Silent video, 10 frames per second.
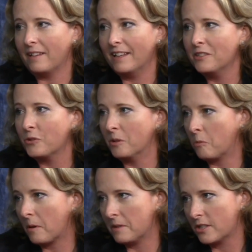into a
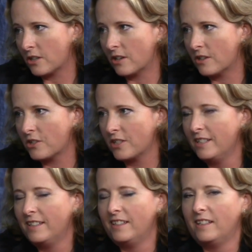Mormon church.
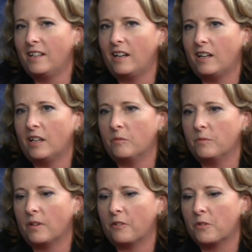Um,
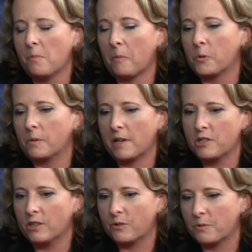I remember when my
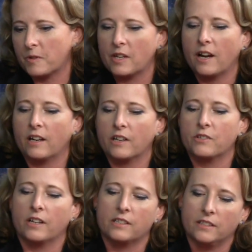children were young, I
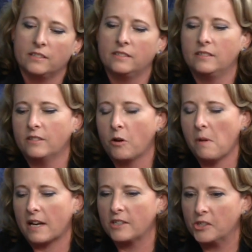tried to go
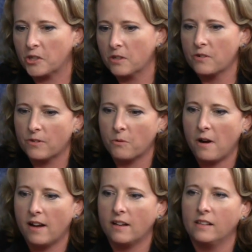back to church for a
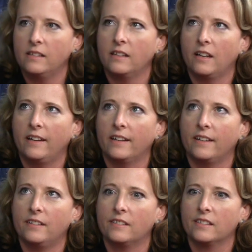while, yeah.
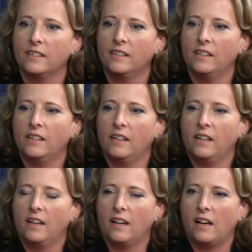and
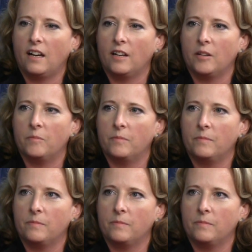um,